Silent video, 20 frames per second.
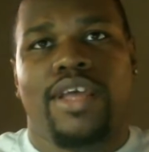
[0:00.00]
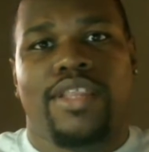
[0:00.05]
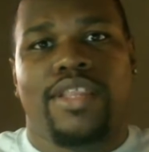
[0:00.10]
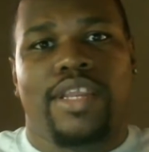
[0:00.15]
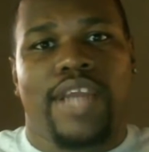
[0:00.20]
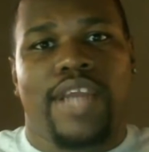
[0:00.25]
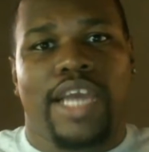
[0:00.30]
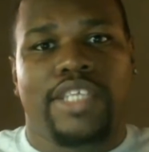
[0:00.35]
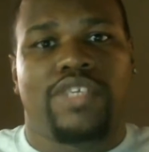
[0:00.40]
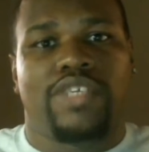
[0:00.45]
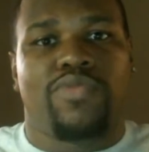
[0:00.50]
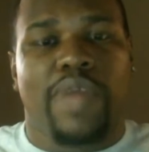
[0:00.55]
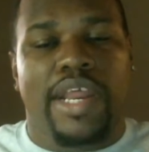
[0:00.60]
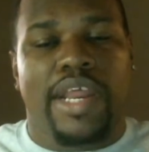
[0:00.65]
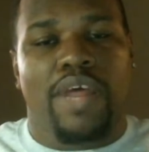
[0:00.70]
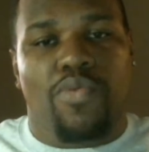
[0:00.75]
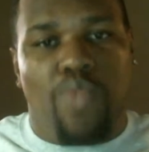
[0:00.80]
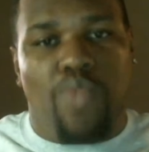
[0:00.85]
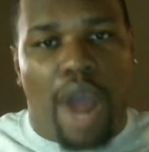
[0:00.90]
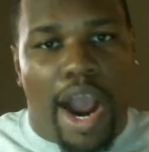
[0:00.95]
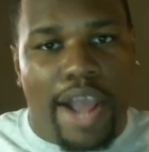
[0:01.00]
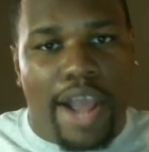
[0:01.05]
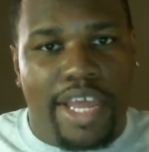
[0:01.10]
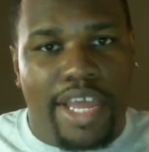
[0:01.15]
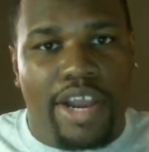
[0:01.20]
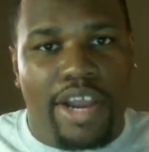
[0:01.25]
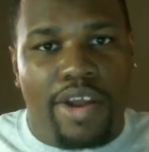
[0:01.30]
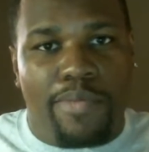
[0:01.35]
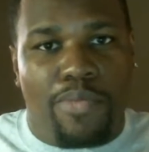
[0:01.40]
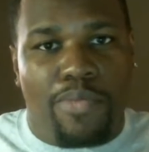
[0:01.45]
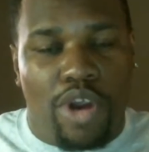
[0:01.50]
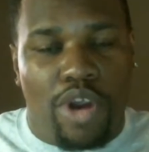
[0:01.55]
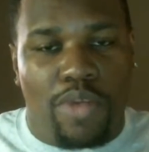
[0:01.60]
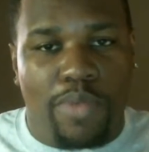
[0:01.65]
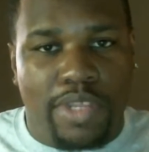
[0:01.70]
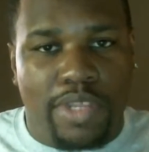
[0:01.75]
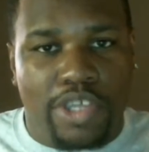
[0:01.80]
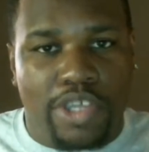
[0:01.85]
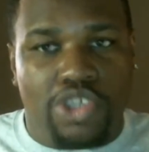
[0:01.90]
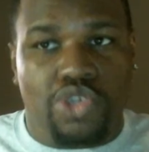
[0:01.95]
the Knights of Ren and why they are important
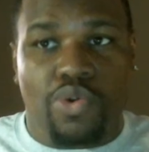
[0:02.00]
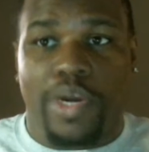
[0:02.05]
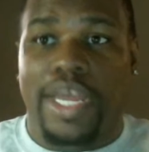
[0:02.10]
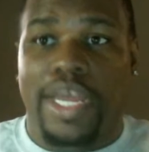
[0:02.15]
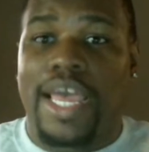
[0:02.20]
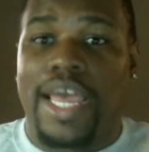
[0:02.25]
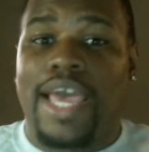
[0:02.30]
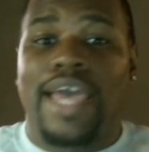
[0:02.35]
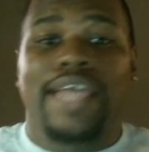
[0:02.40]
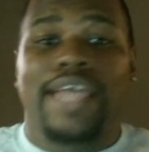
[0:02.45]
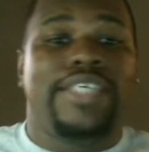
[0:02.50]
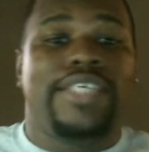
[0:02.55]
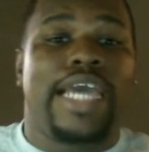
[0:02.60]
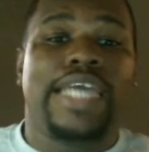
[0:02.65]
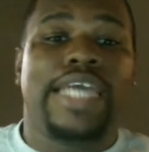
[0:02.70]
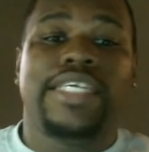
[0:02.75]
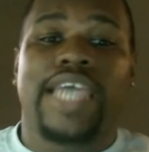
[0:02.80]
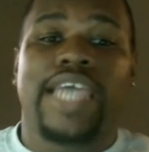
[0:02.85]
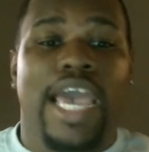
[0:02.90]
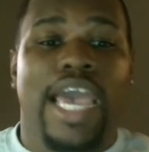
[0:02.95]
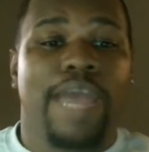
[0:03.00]
with the story. J.J.